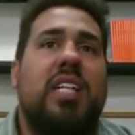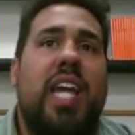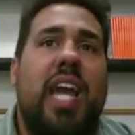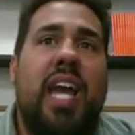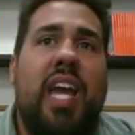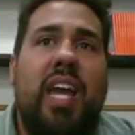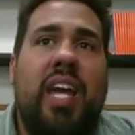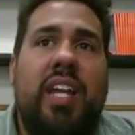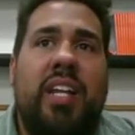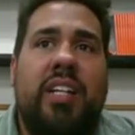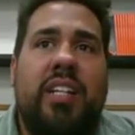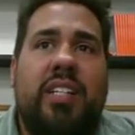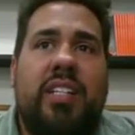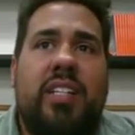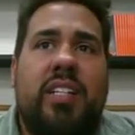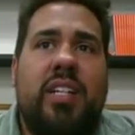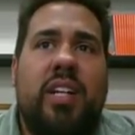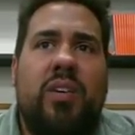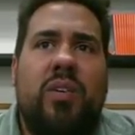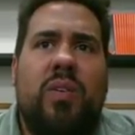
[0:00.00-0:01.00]
And
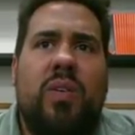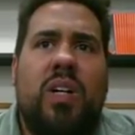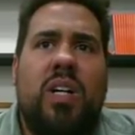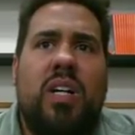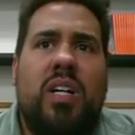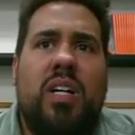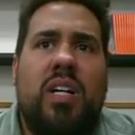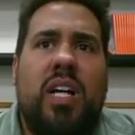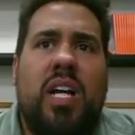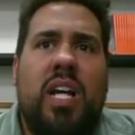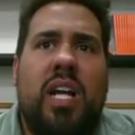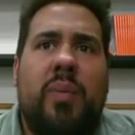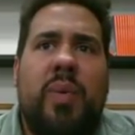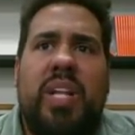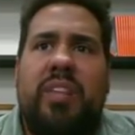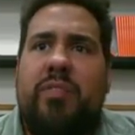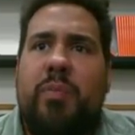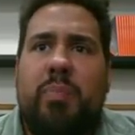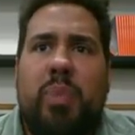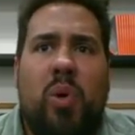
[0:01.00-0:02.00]
you know, I
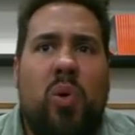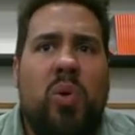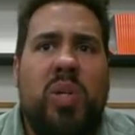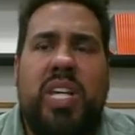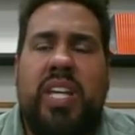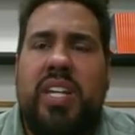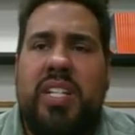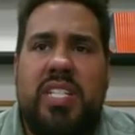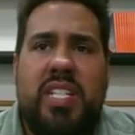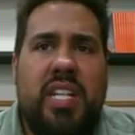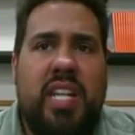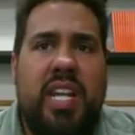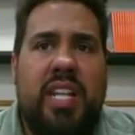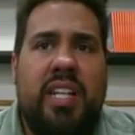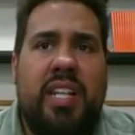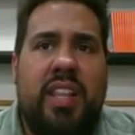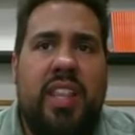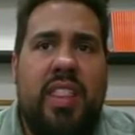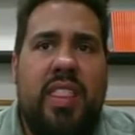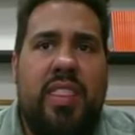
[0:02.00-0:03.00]
would even poll kids,
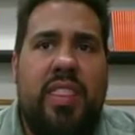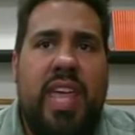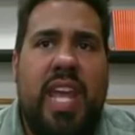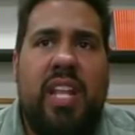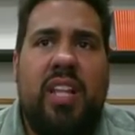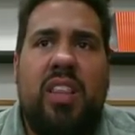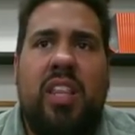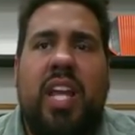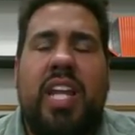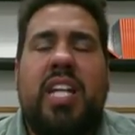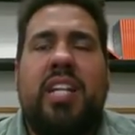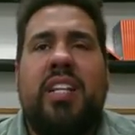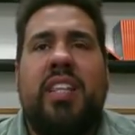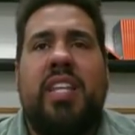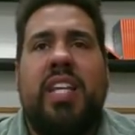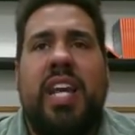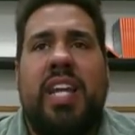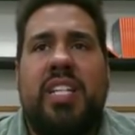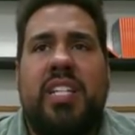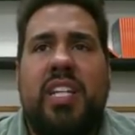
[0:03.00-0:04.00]
and they liked
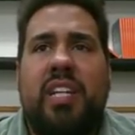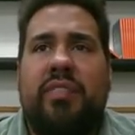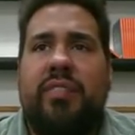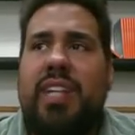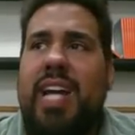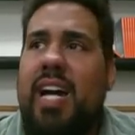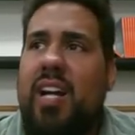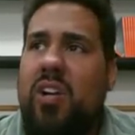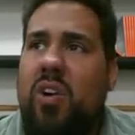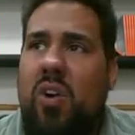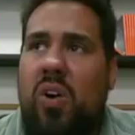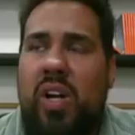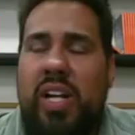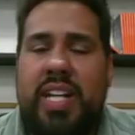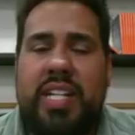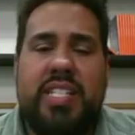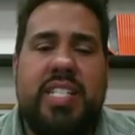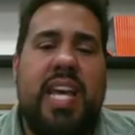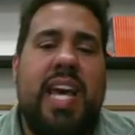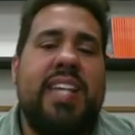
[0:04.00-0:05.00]
the idea of not calling
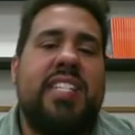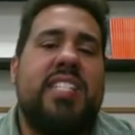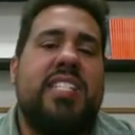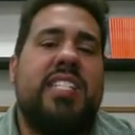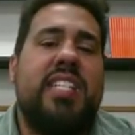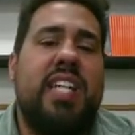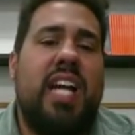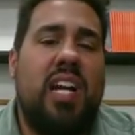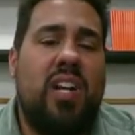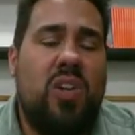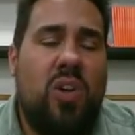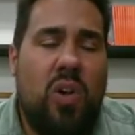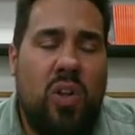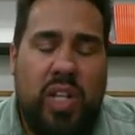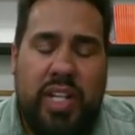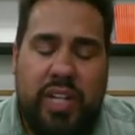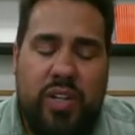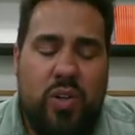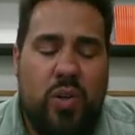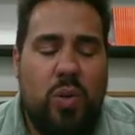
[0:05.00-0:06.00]
it tests and not
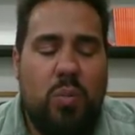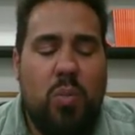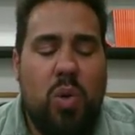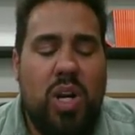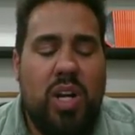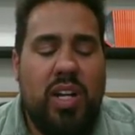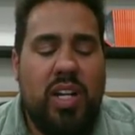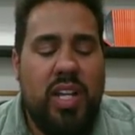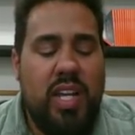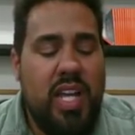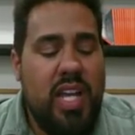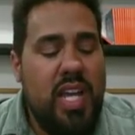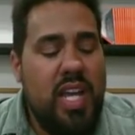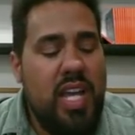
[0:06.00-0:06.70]
calling it homework.